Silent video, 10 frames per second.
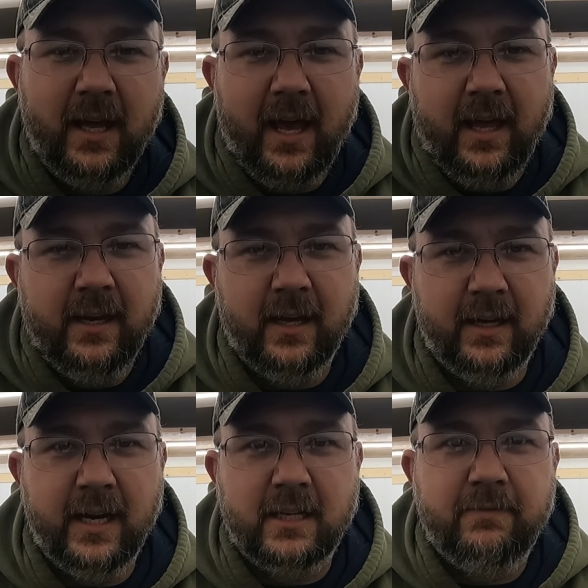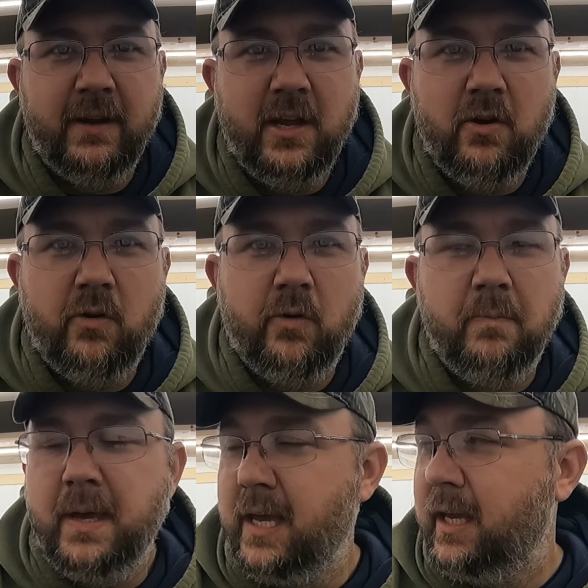And next video will
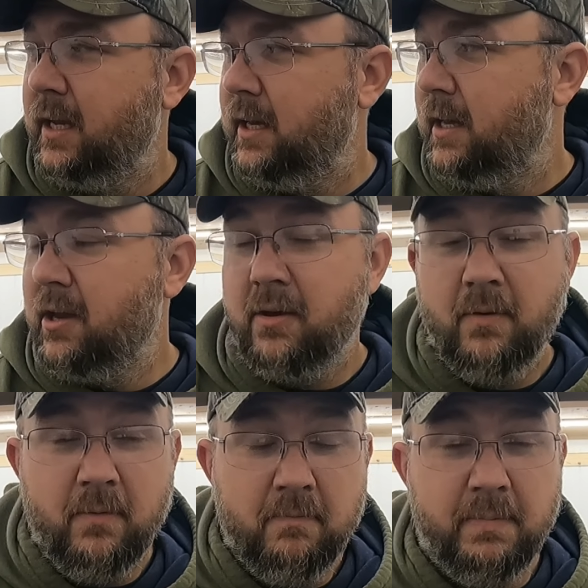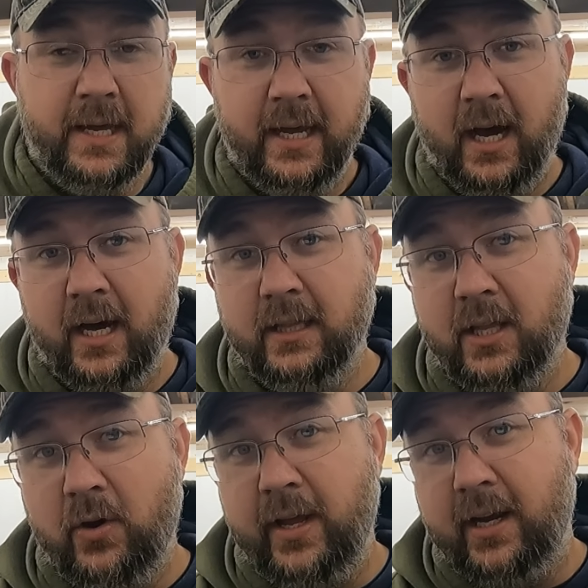me be
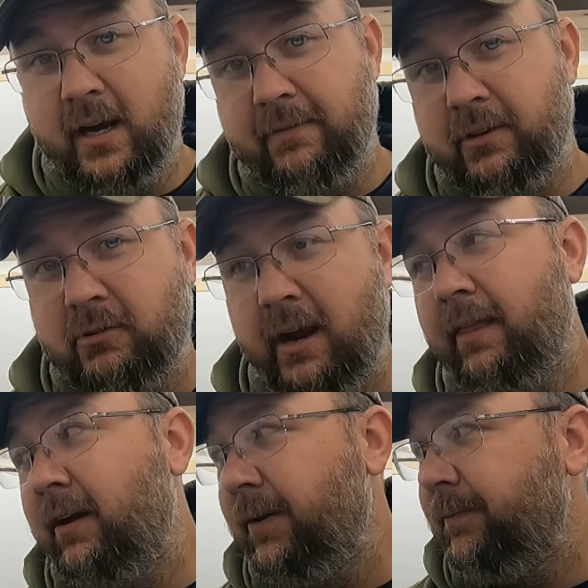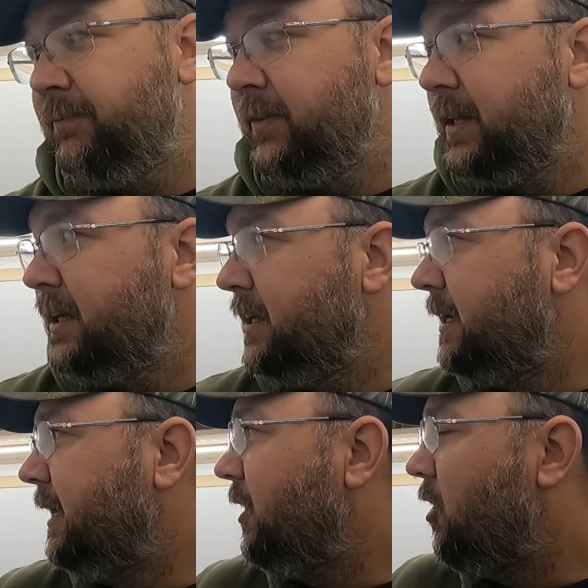unloading it off the trailer
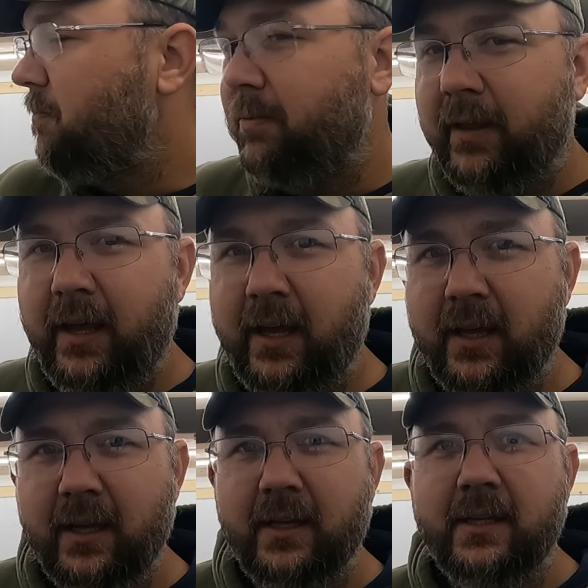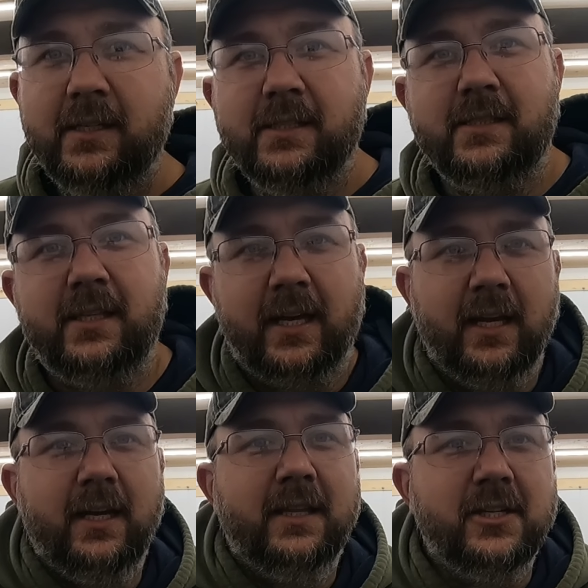and hopefully
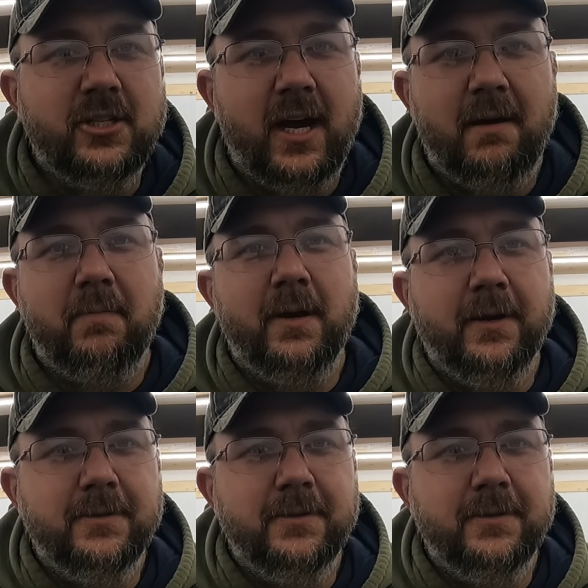sticking it in the shop here.